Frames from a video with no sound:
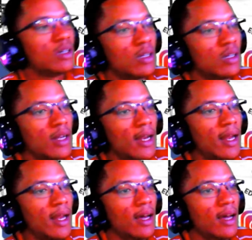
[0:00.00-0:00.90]

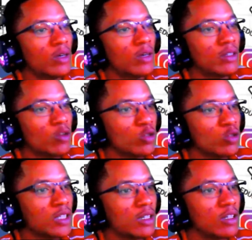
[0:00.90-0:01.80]
rows
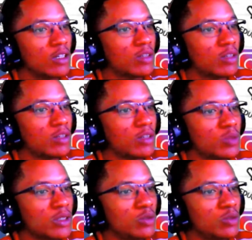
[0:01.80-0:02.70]
and columns, we can
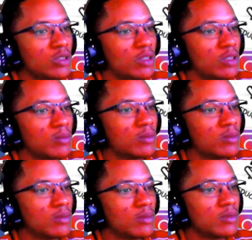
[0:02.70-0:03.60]
do some
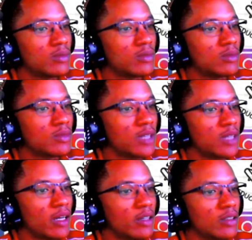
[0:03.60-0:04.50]

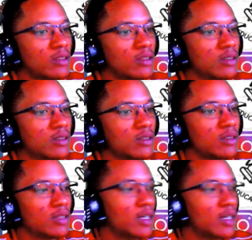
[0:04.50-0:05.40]
diagonal
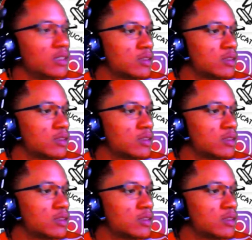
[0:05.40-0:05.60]
lines,